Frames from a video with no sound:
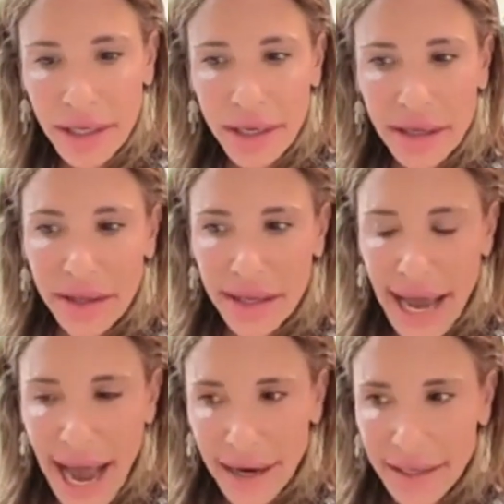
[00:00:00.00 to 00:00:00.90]
The
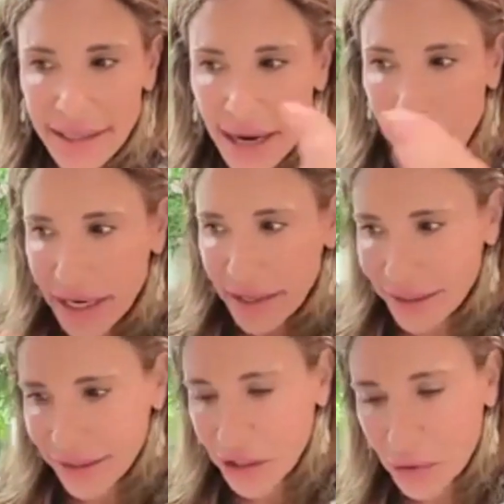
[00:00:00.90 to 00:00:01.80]
academic,
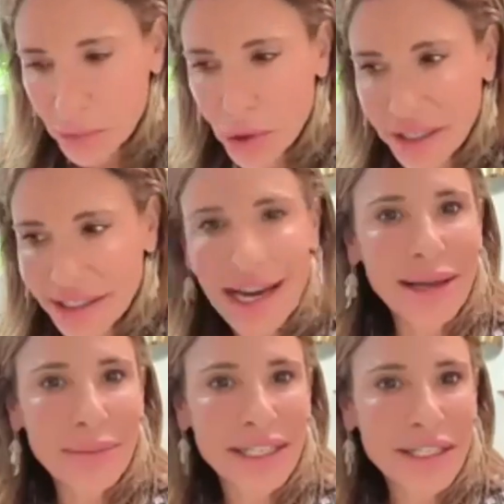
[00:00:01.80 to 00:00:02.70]
putting
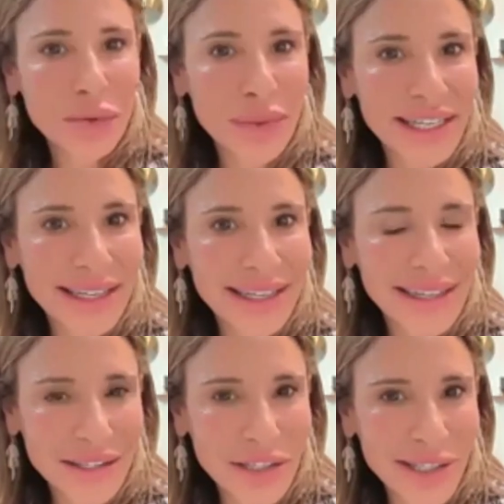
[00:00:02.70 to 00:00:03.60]
time into reading and
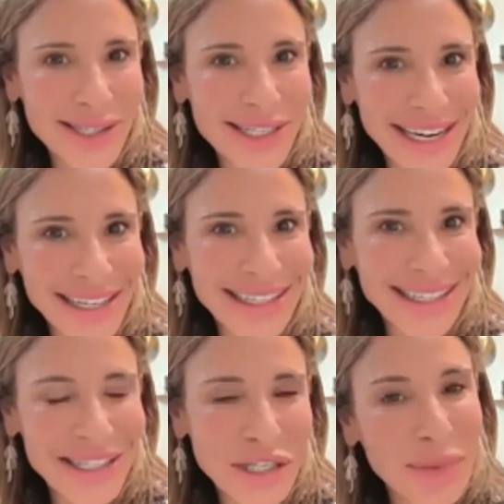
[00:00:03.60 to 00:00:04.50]
understanding
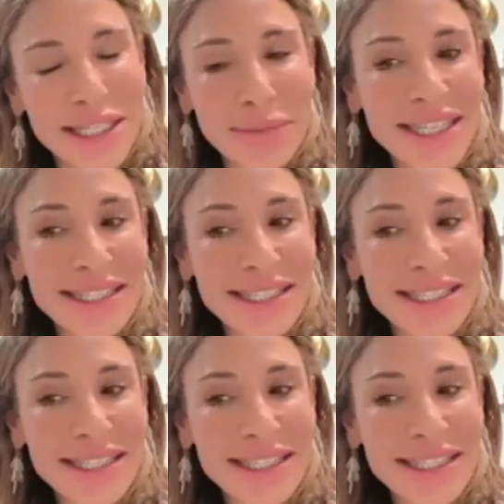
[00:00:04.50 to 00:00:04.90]
this domain space.